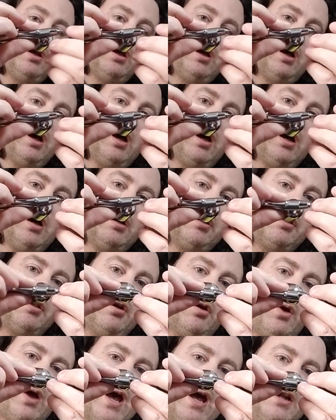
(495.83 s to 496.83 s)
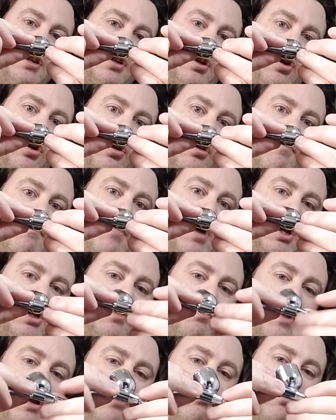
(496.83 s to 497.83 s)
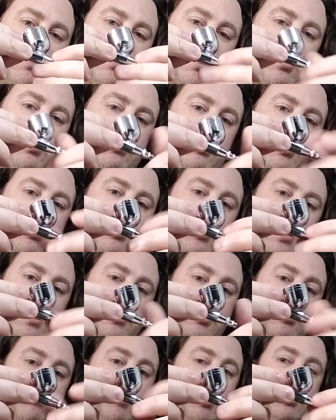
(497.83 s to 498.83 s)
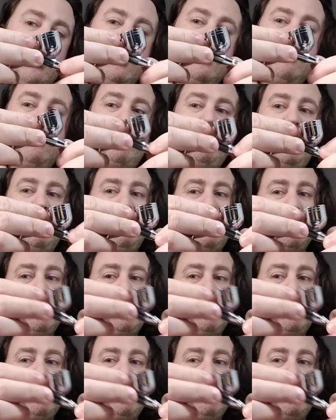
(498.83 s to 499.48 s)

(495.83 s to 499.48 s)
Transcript: so it actually got much better results. And to be honest with you, with the